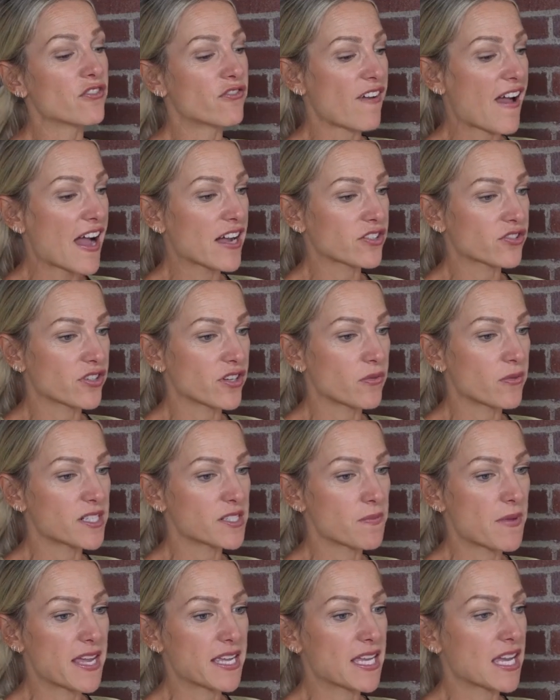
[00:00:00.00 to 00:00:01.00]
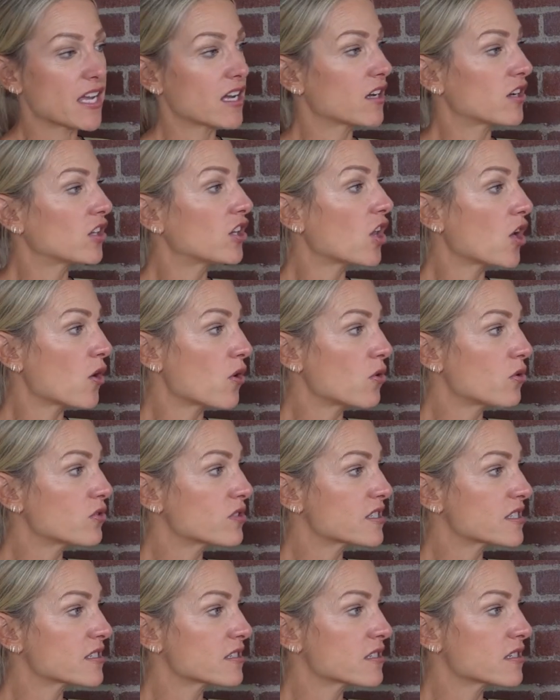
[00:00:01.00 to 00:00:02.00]
factory was making
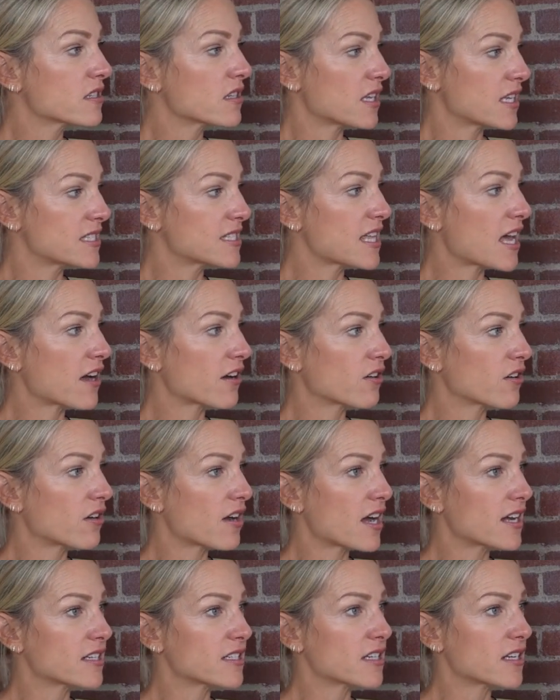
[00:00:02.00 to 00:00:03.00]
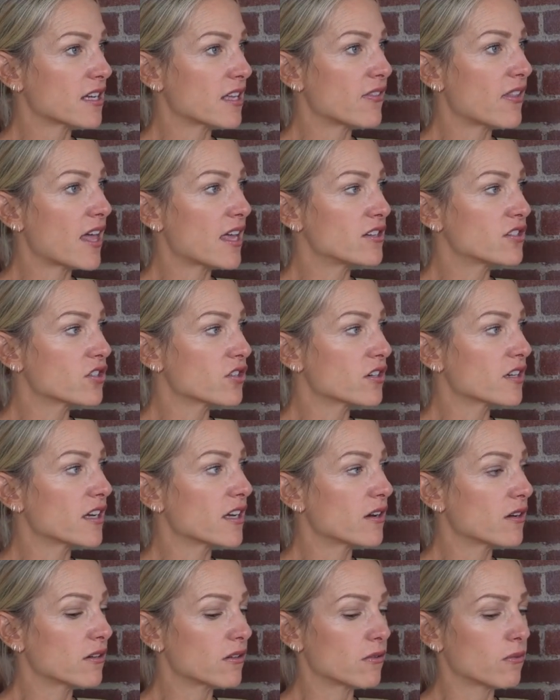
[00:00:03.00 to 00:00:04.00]
clothes, is that correct? And then
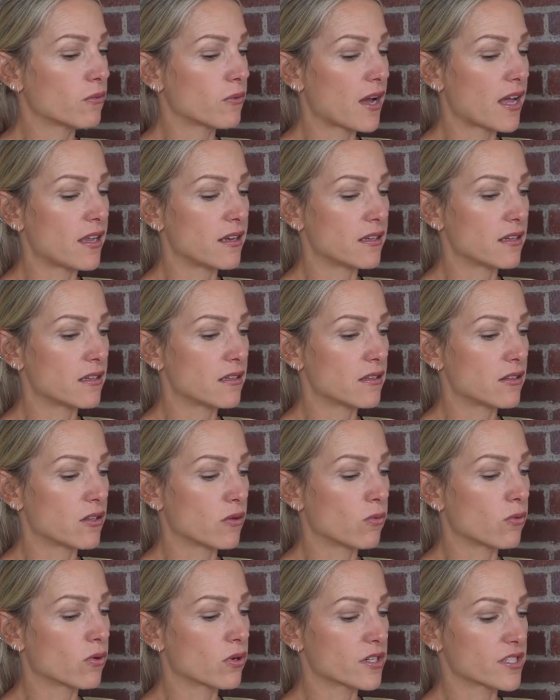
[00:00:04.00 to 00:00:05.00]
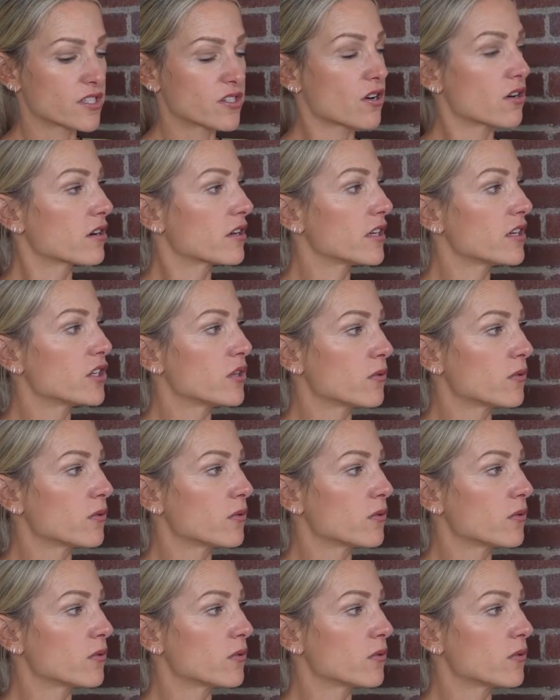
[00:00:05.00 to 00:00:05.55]
during when the war started,